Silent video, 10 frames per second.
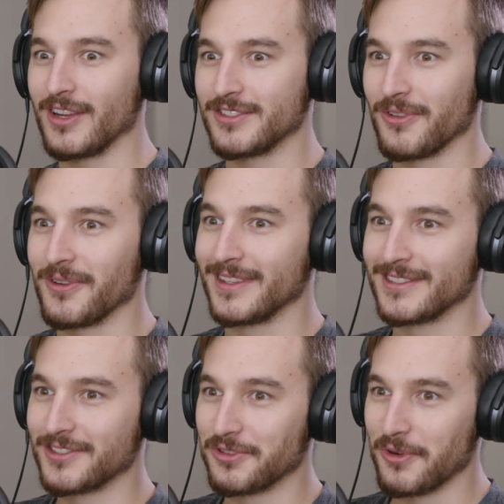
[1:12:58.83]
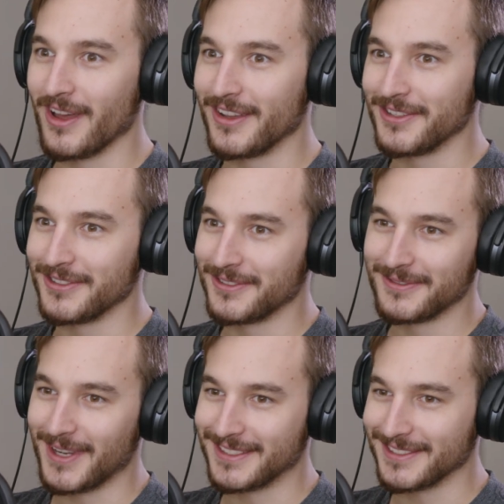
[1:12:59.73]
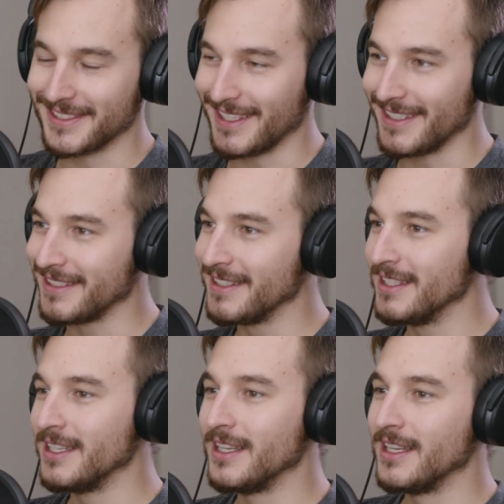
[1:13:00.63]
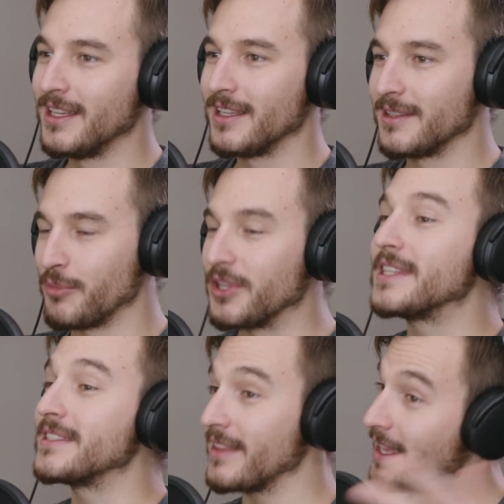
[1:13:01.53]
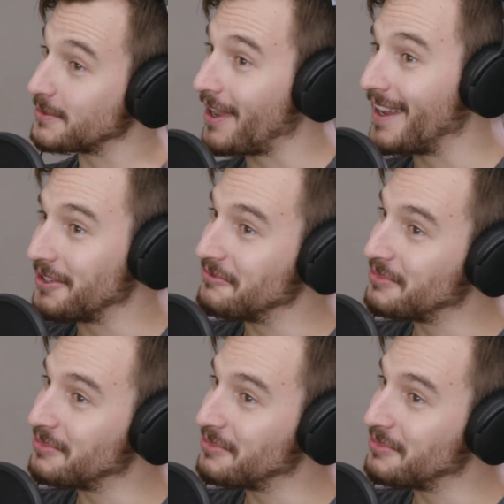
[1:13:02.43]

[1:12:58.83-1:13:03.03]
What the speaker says: stories. Toronto rental scene. But see, that's why I don't